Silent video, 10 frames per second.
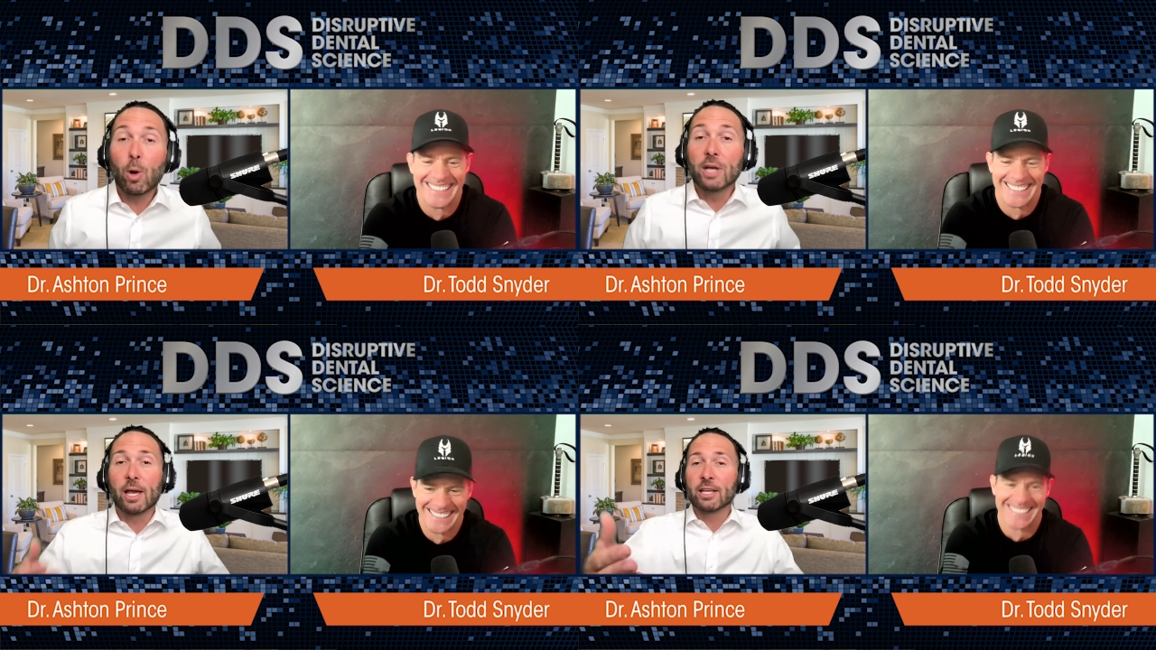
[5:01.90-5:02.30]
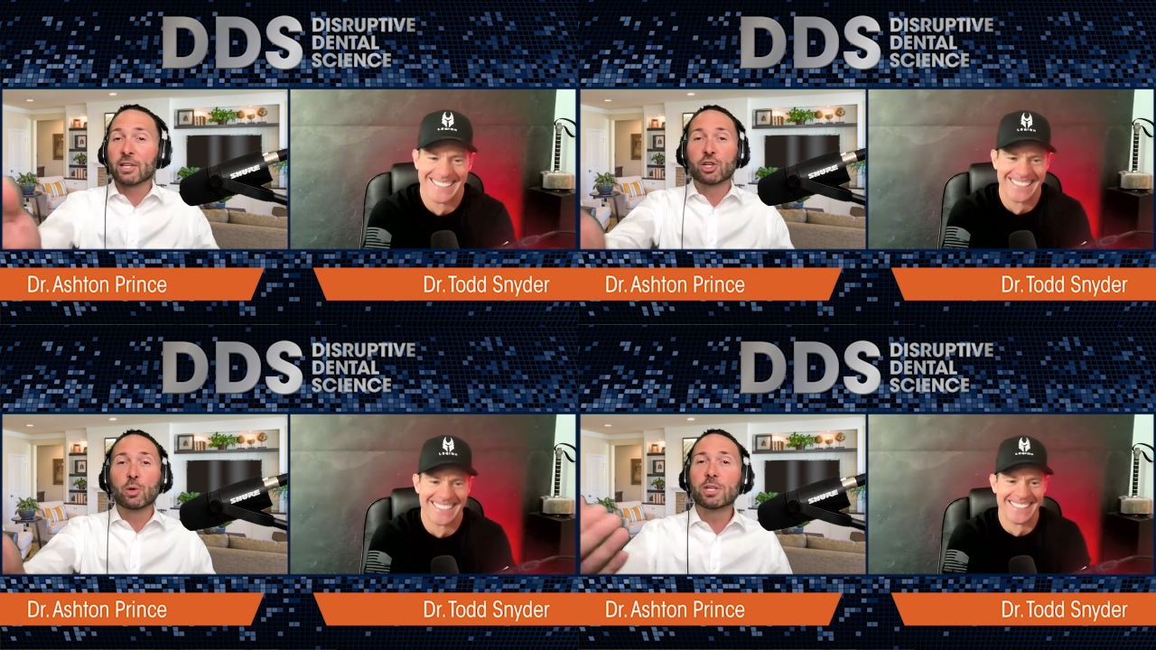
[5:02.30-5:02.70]
Speaker 1: I was.
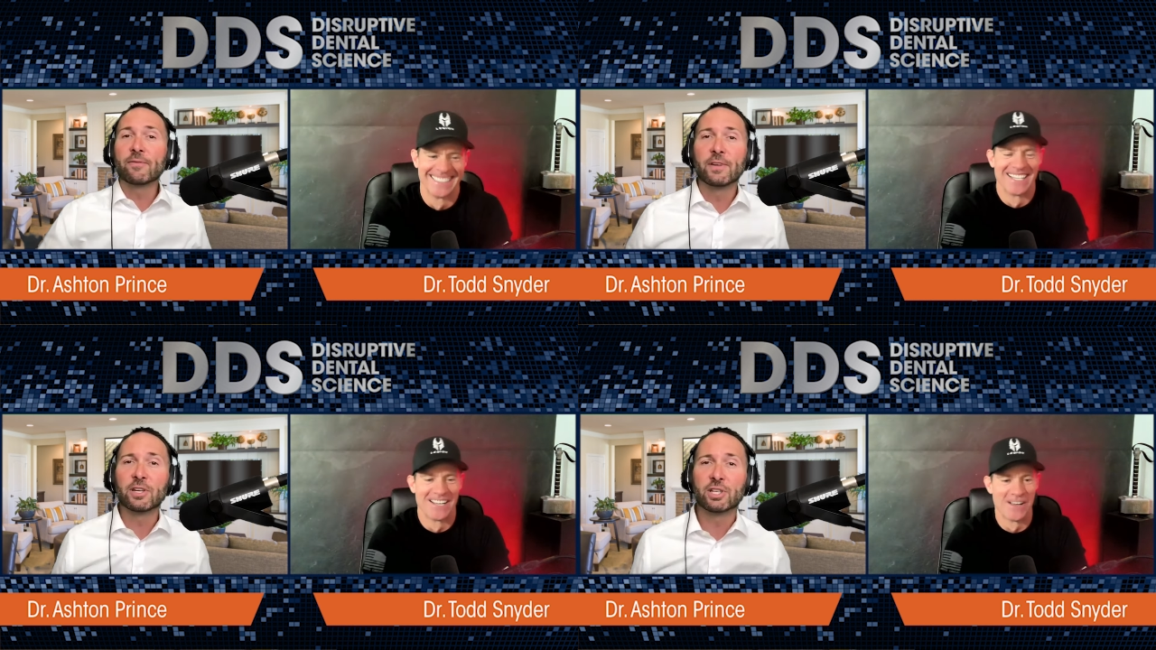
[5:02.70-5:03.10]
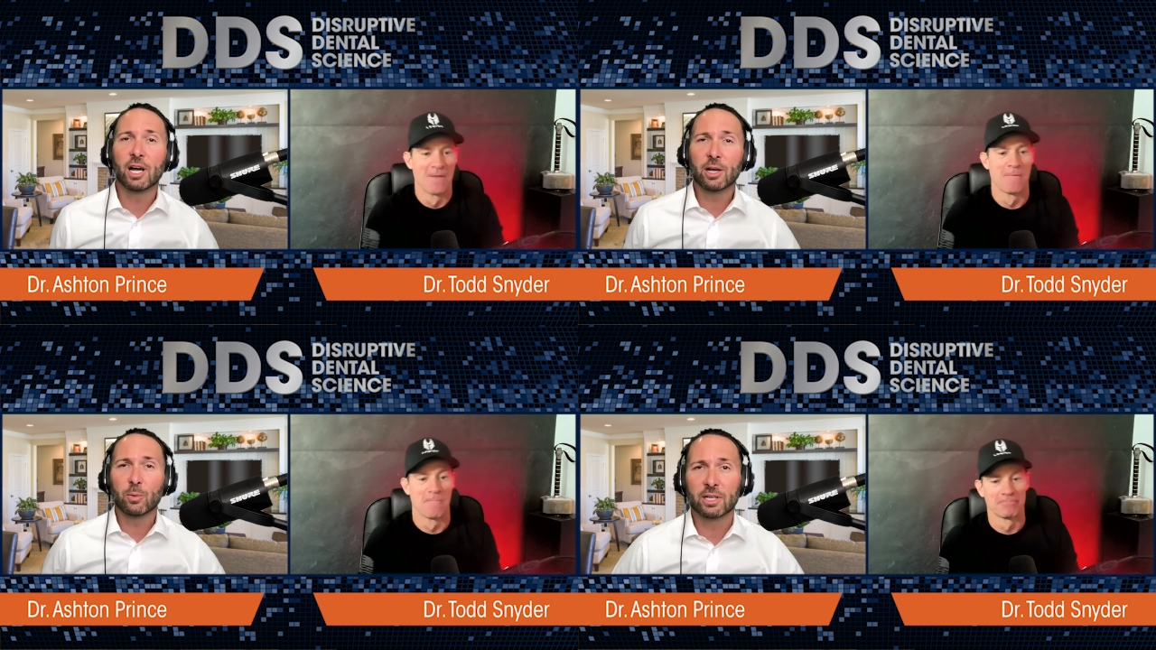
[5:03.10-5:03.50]
As soon as I finished
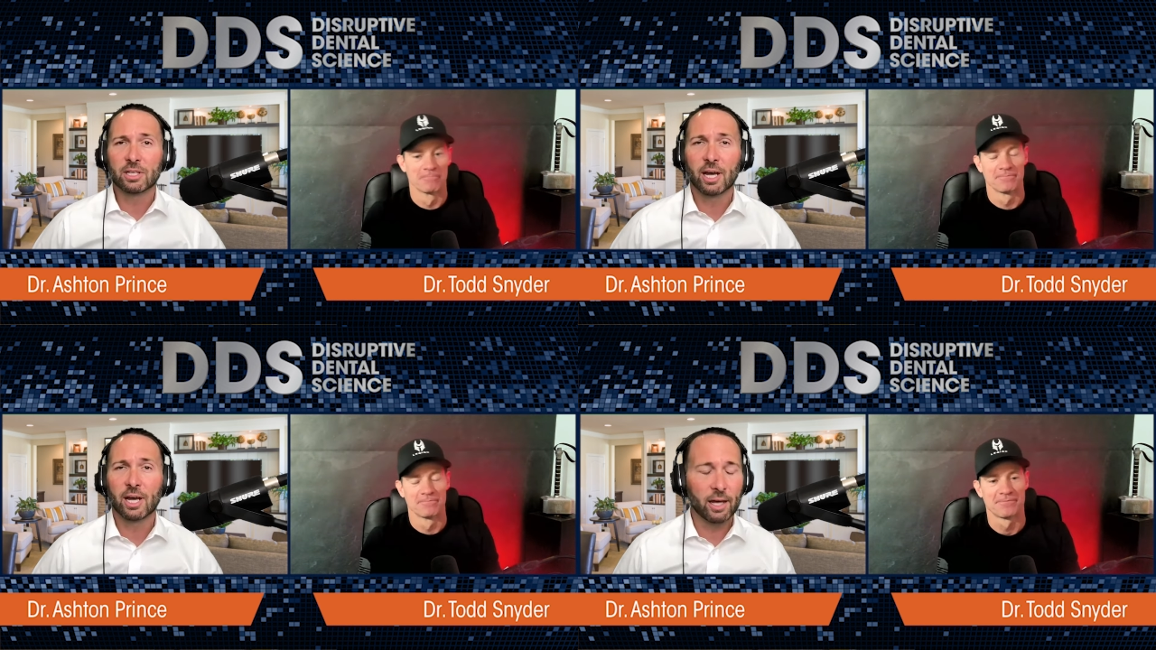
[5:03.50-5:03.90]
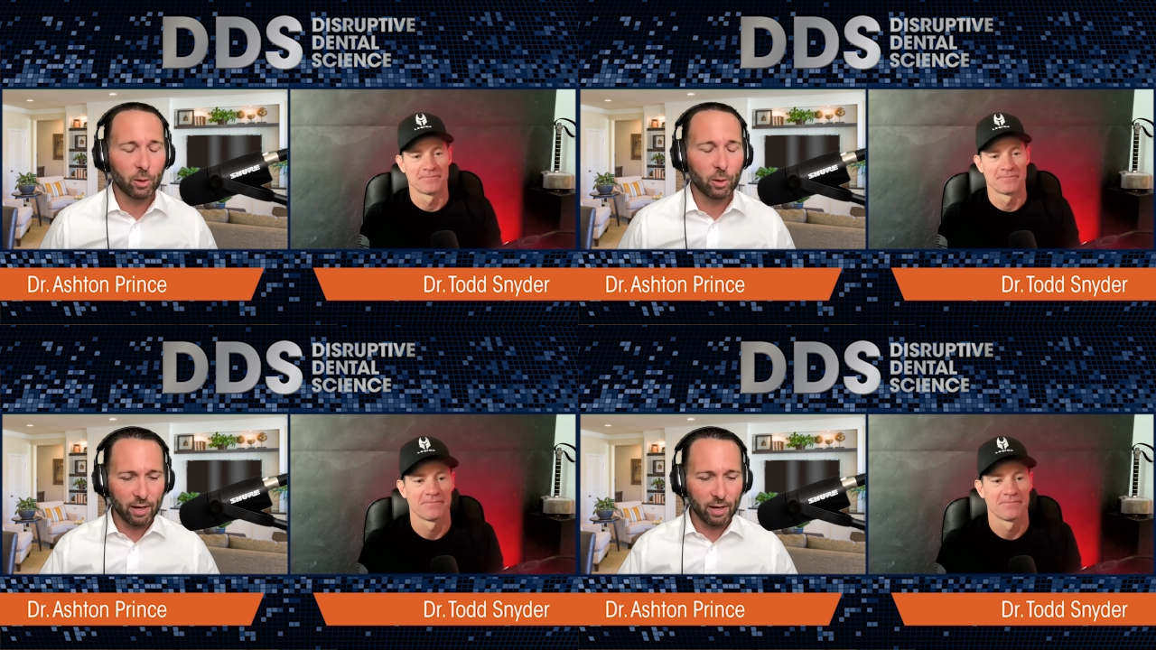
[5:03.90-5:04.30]
talking with you, Todd, I thought,
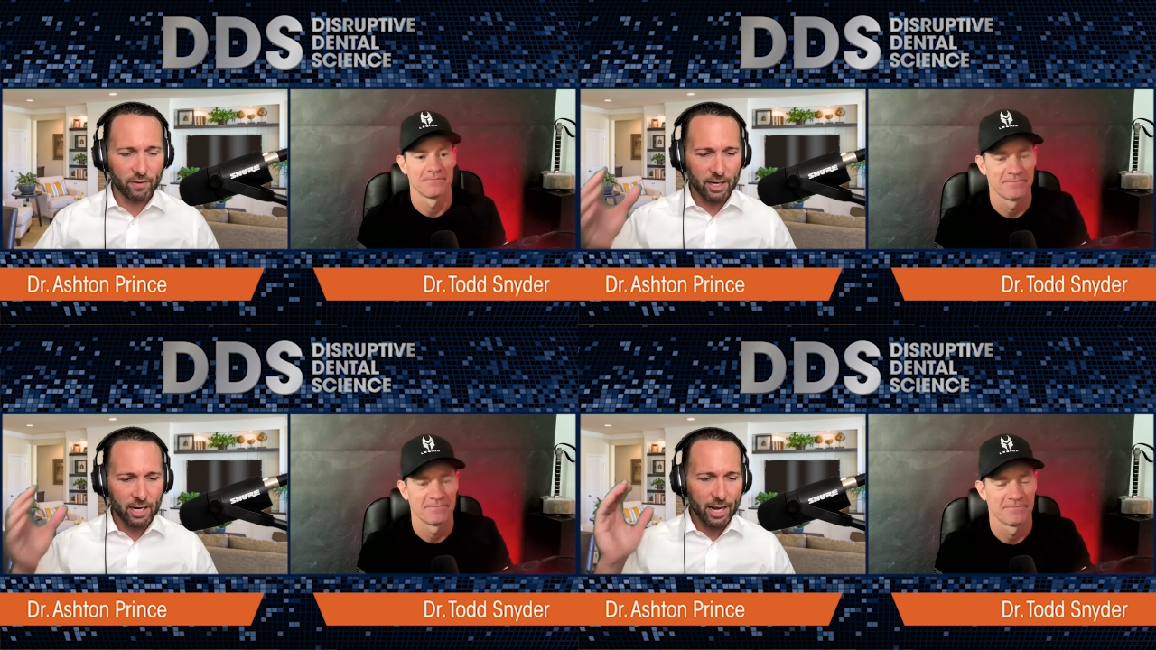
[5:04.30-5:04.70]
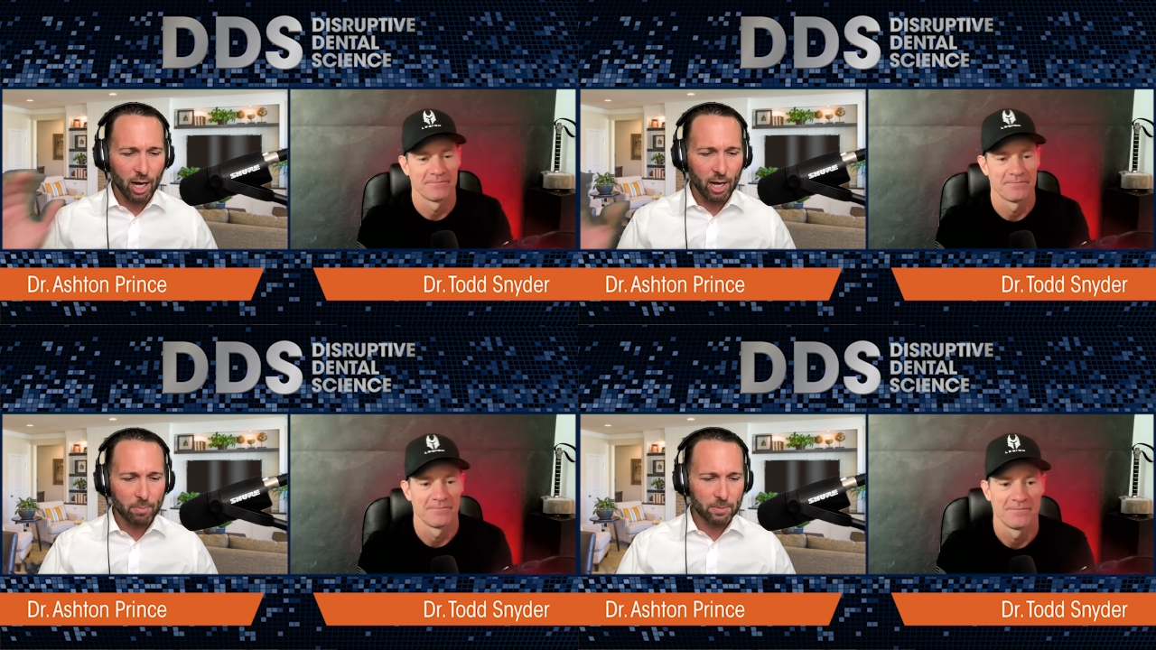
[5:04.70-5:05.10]
okay, I've got nine
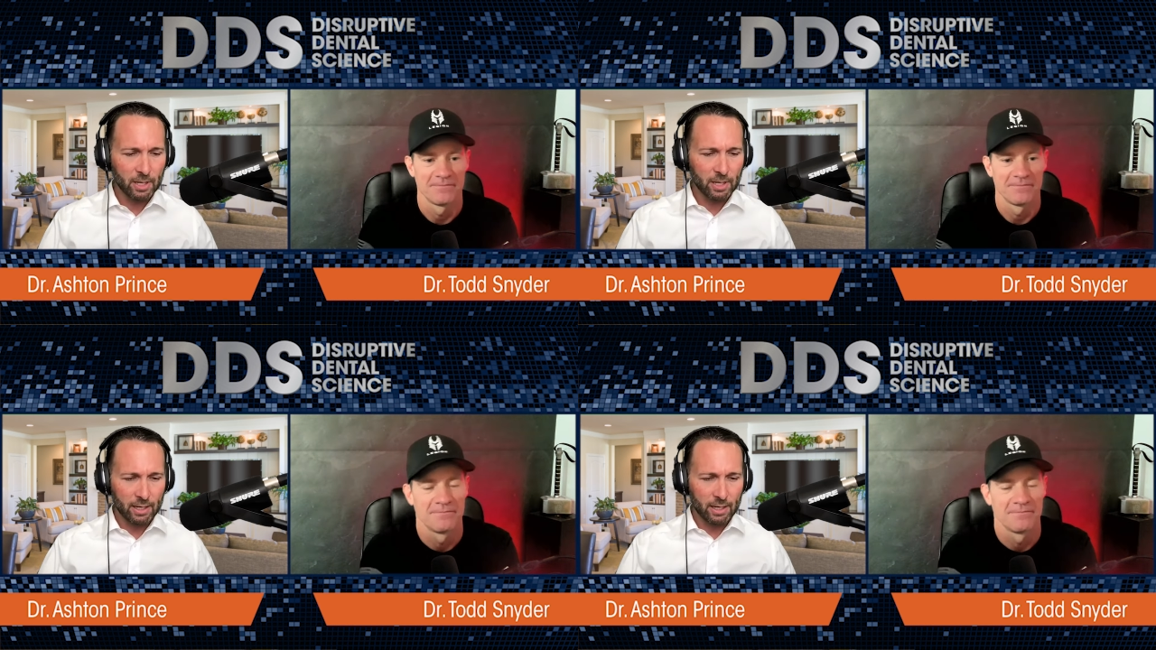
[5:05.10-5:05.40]
ops.